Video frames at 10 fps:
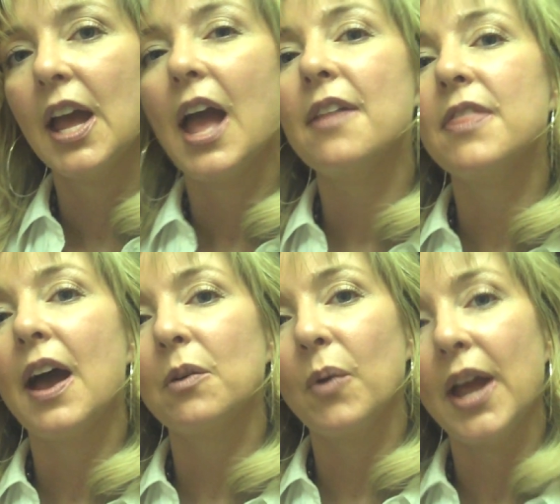and
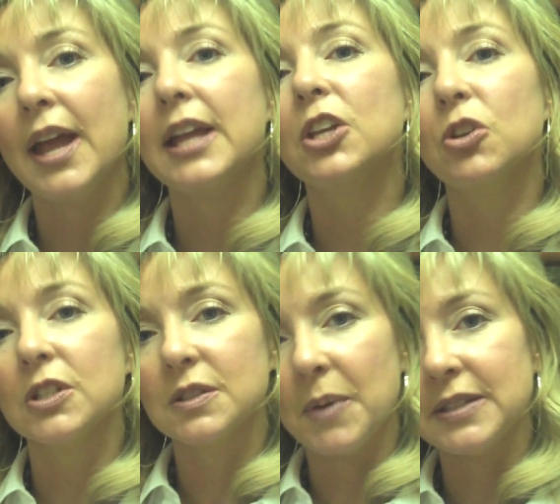that way you can
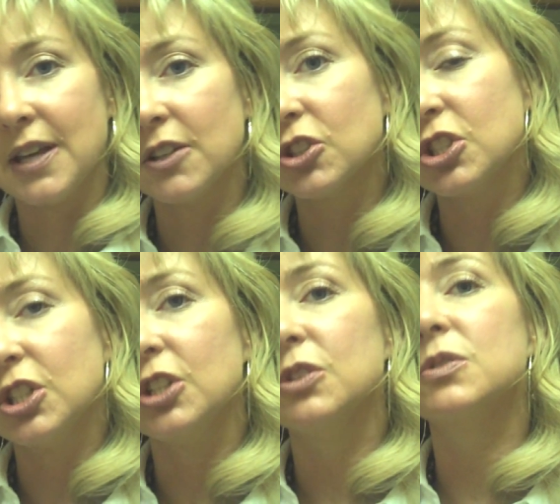space out your
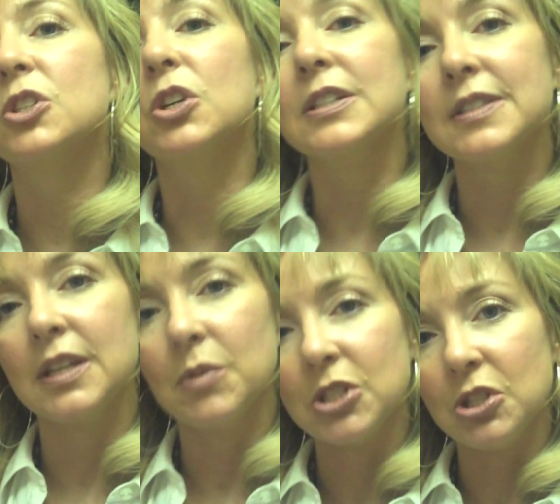shoes, you can
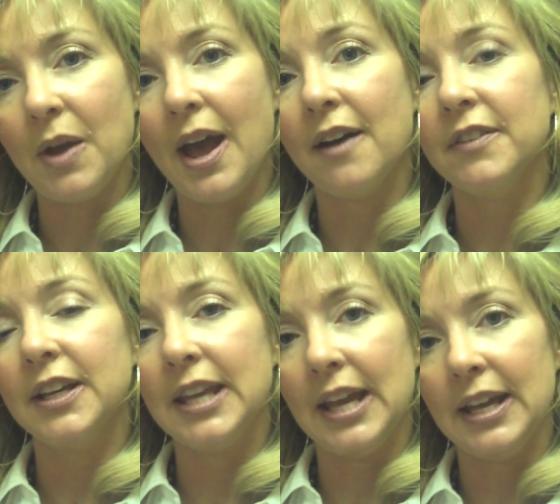see what you have
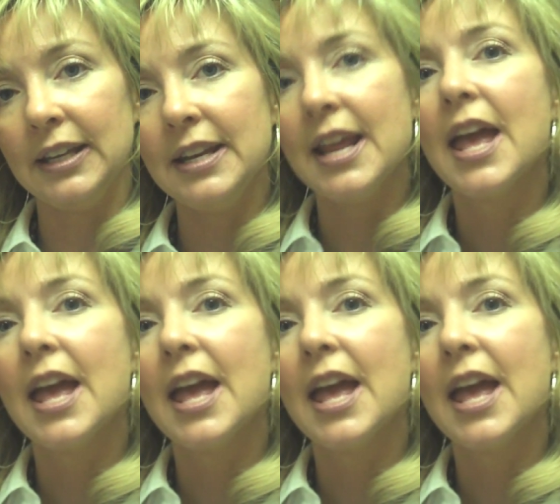again,